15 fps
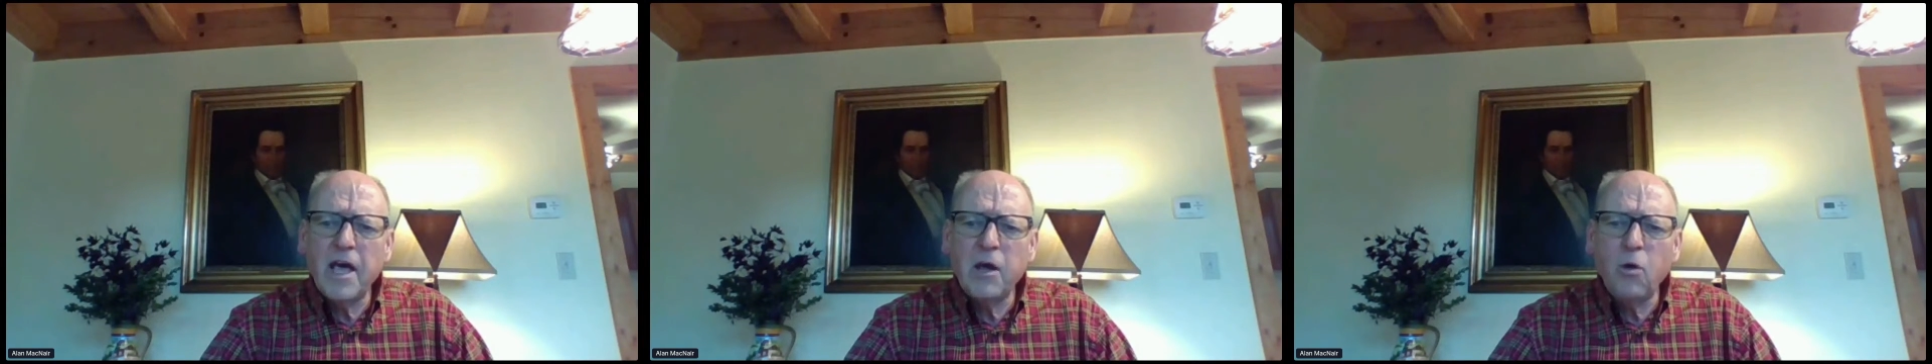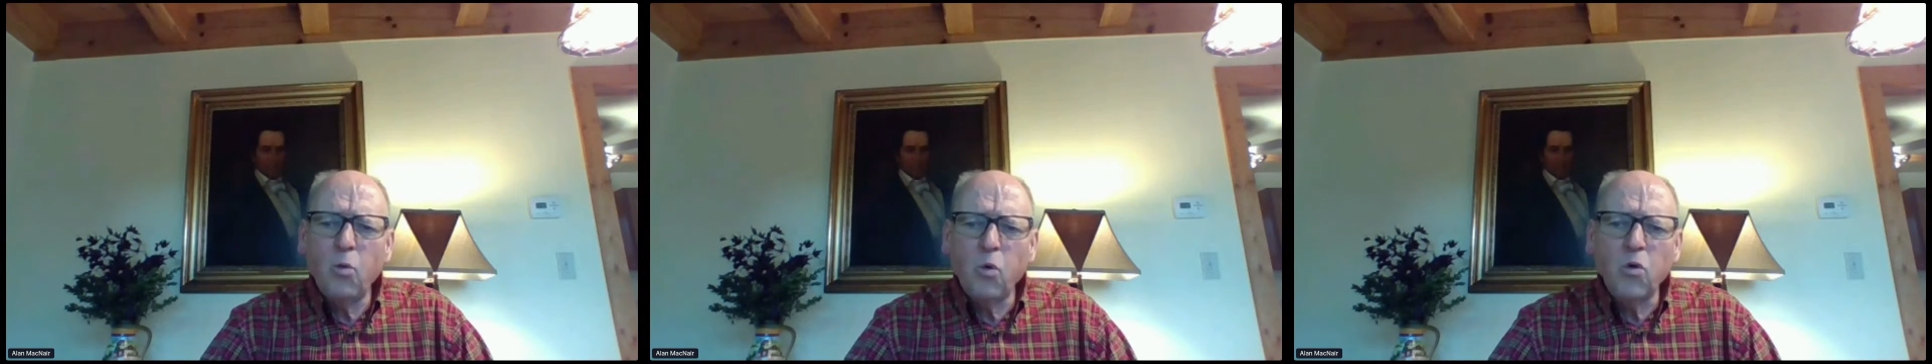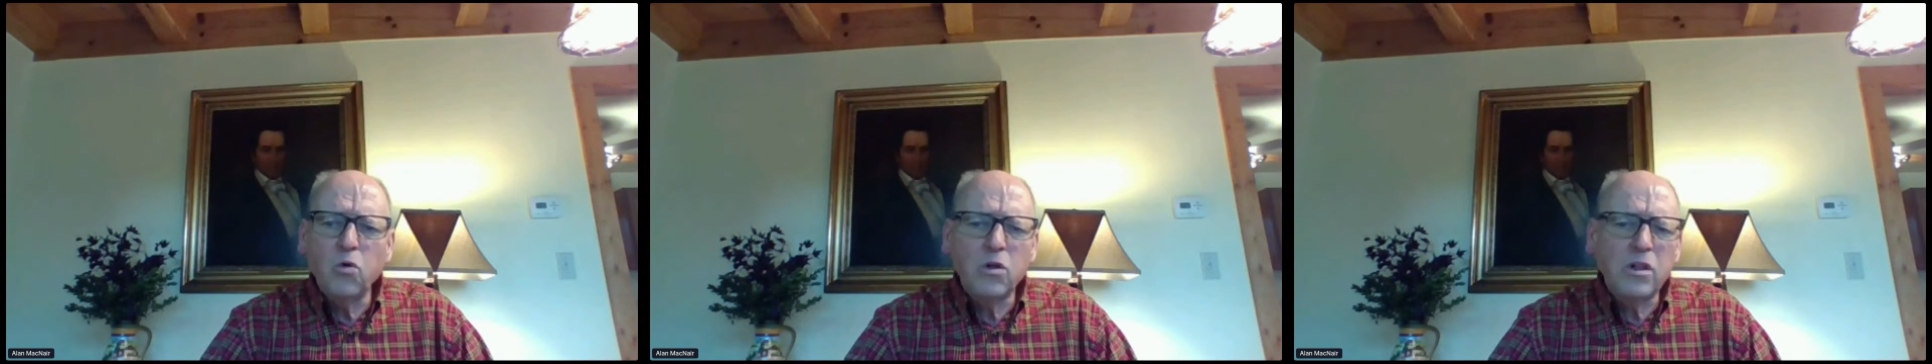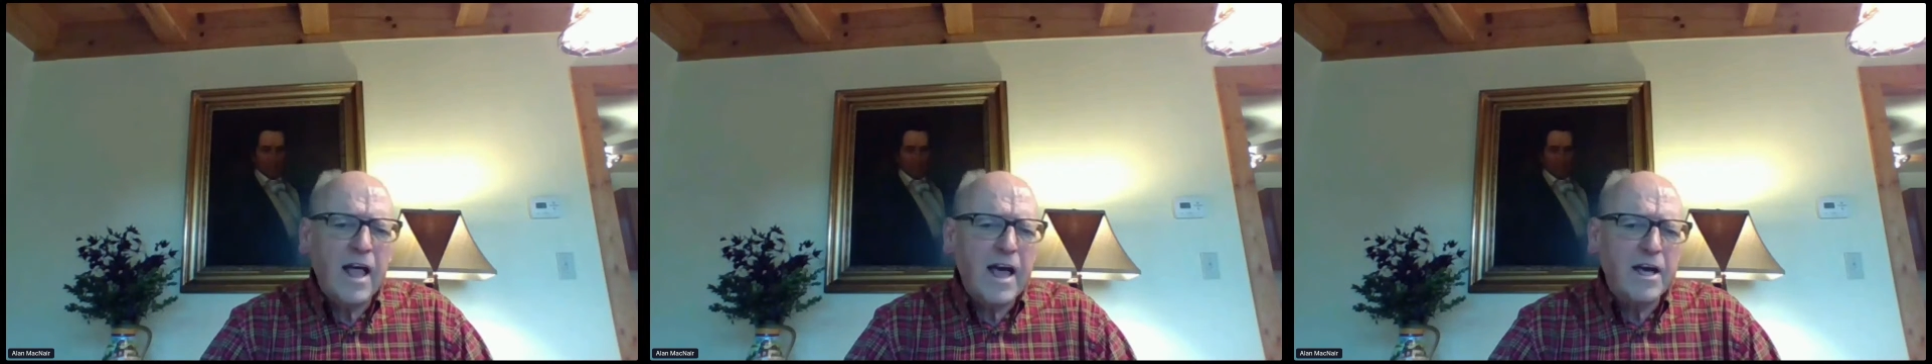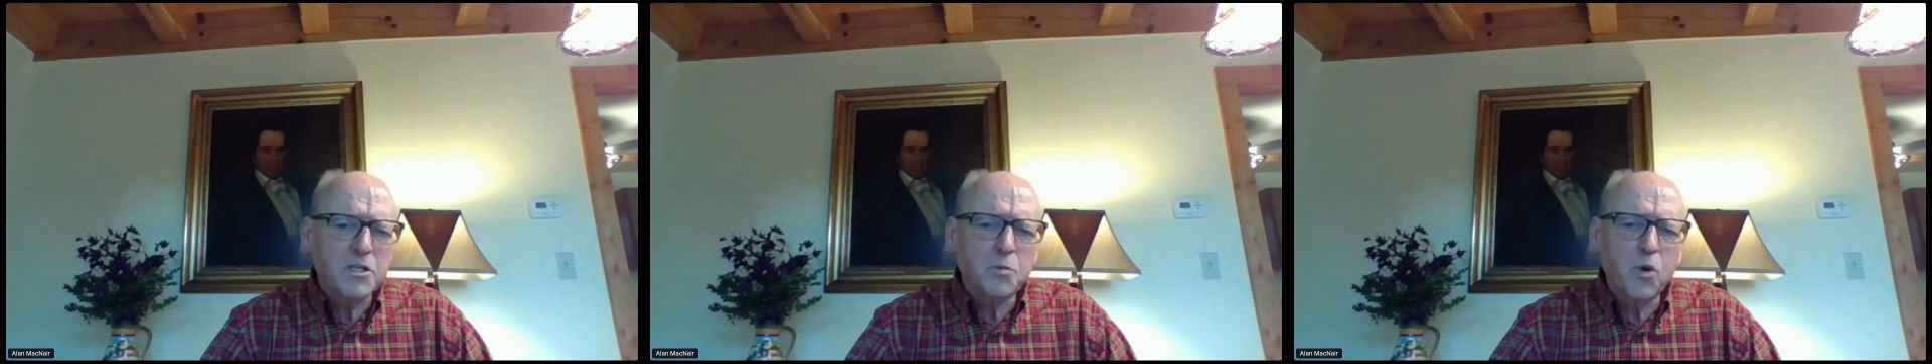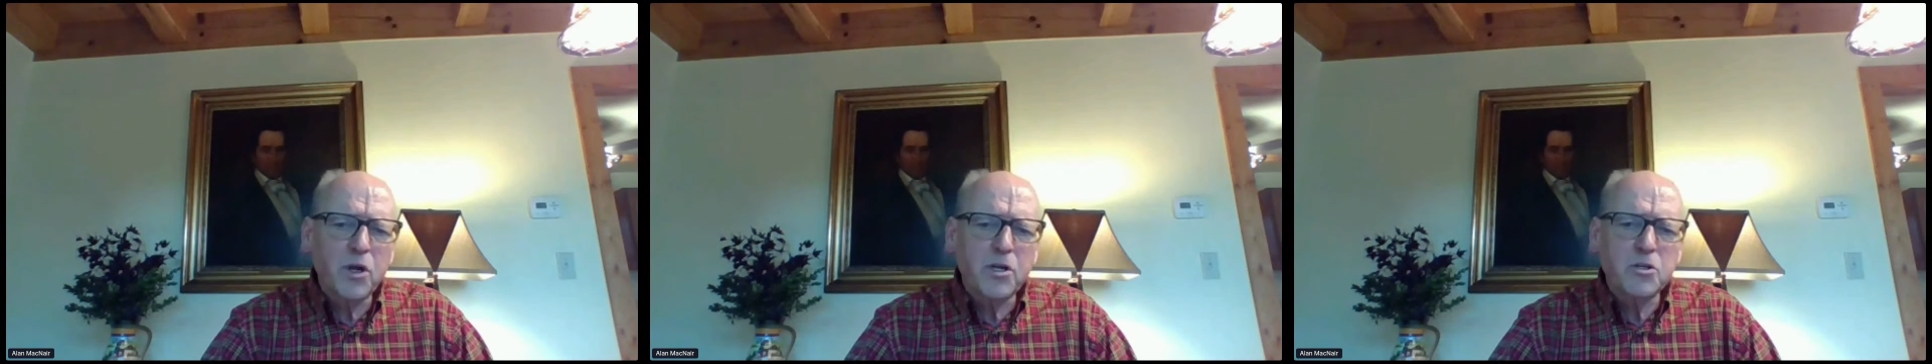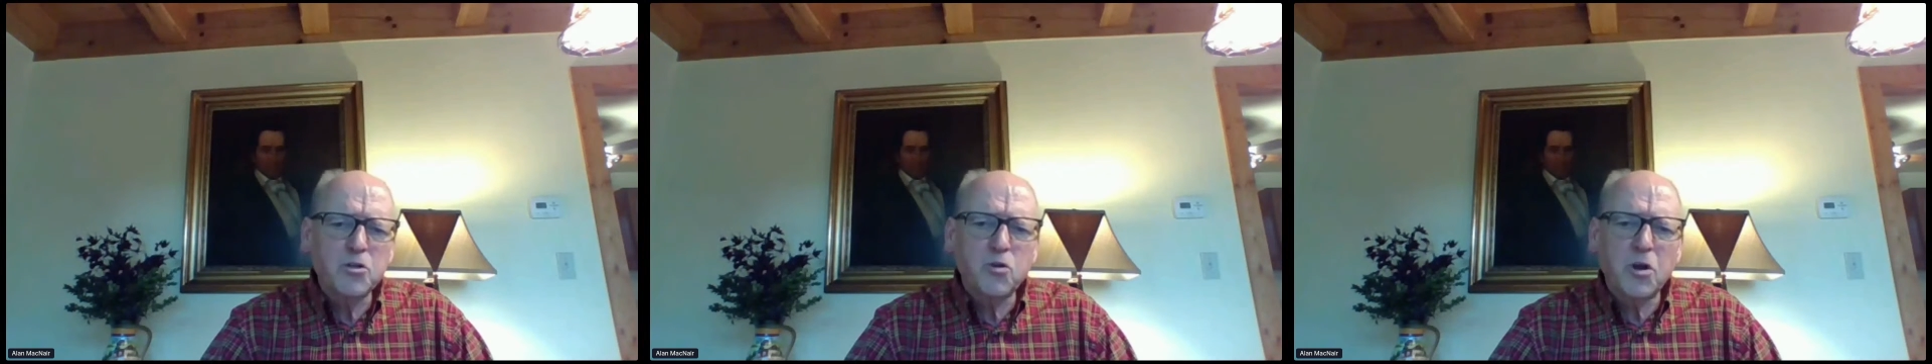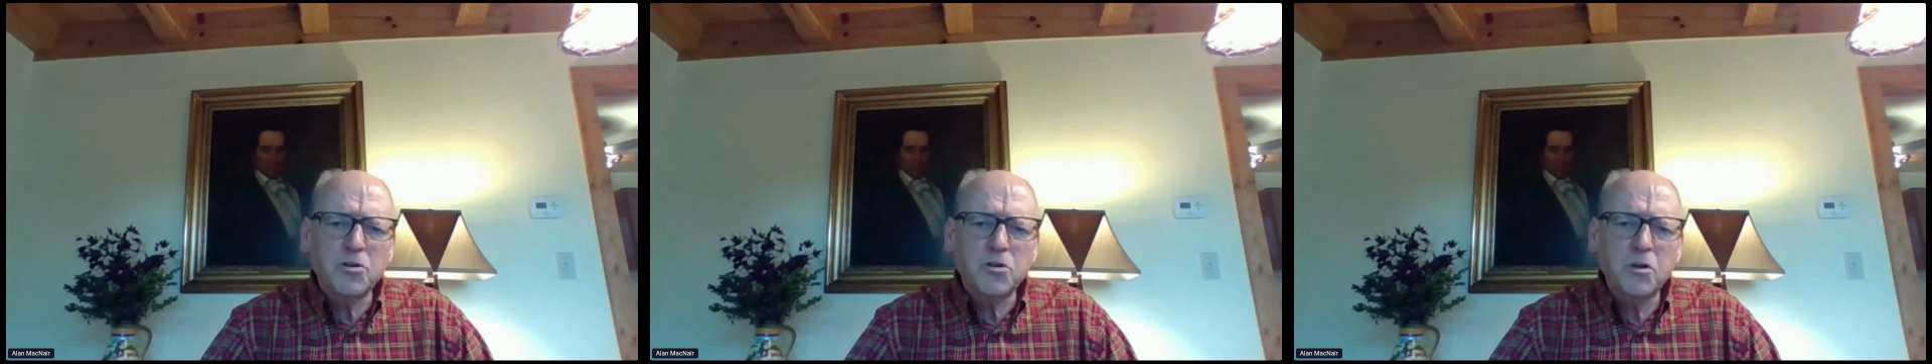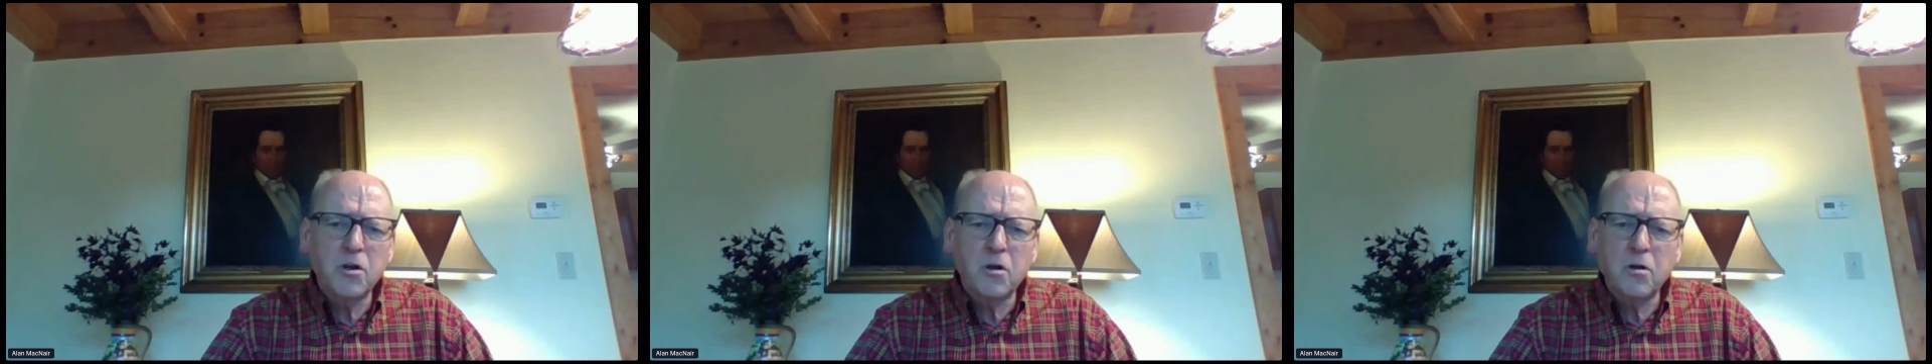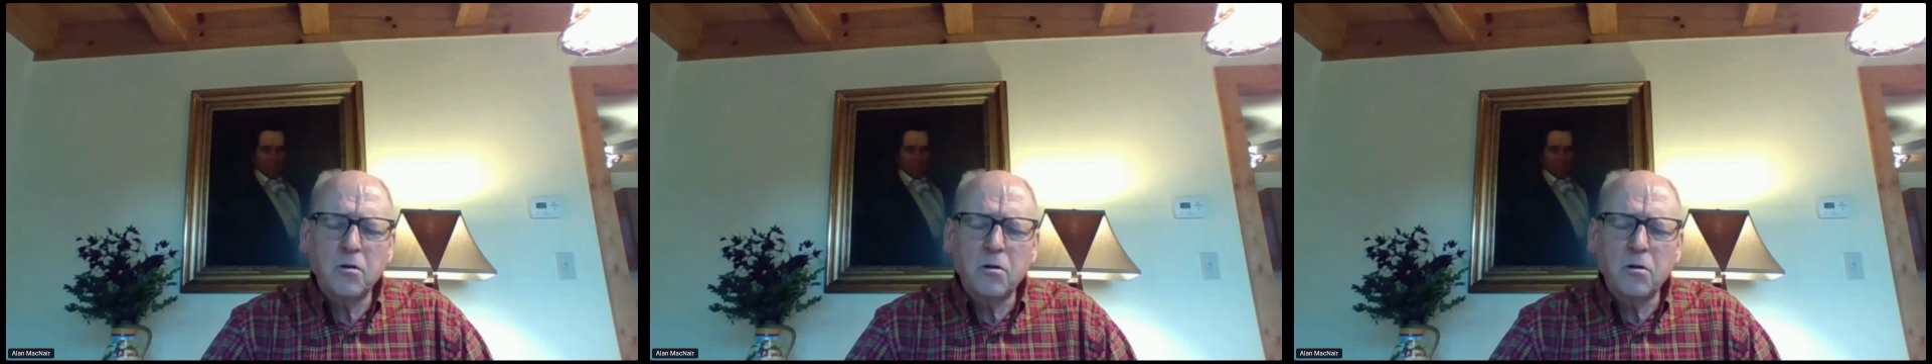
a world-class pre-construction